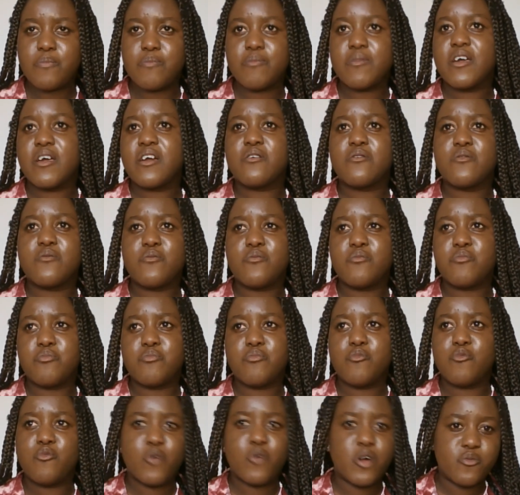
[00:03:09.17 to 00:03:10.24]
I'm like,
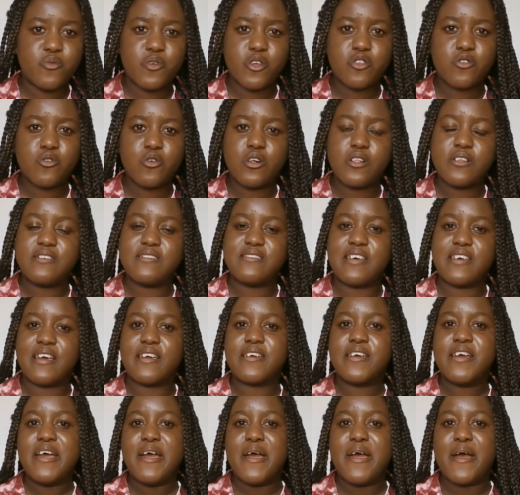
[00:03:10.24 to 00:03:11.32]
what weird call? He's like,